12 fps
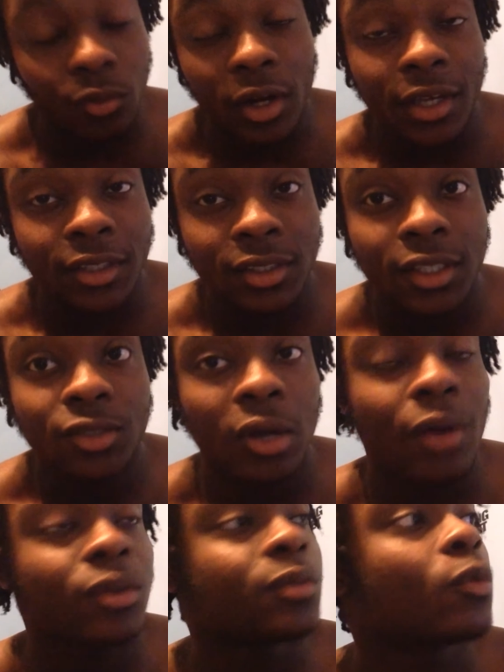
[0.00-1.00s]
rest, so I
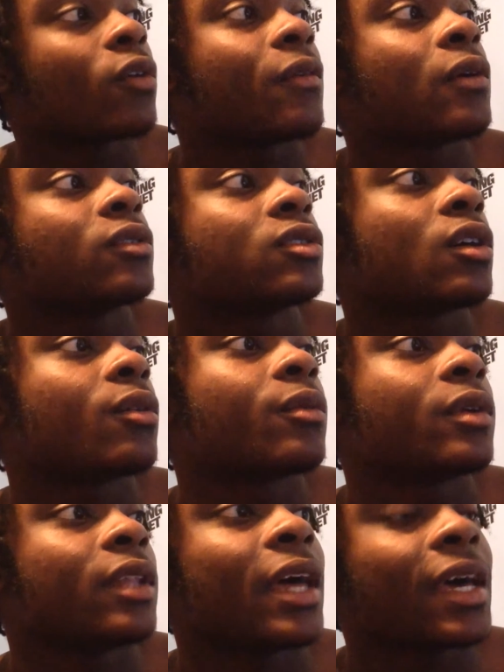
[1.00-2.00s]
was more focused on
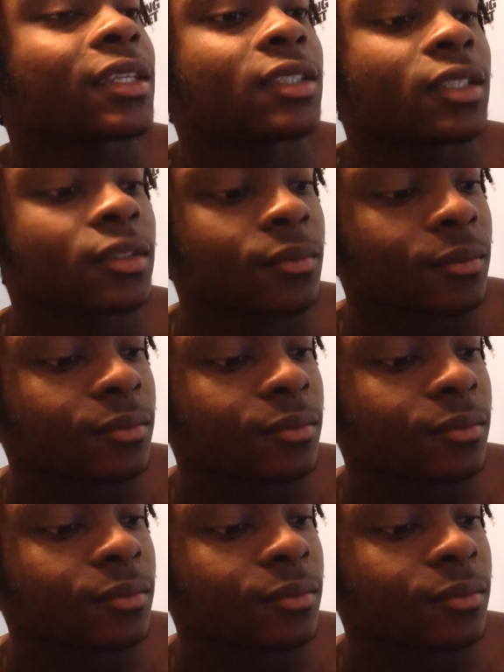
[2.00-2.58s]
relaxing.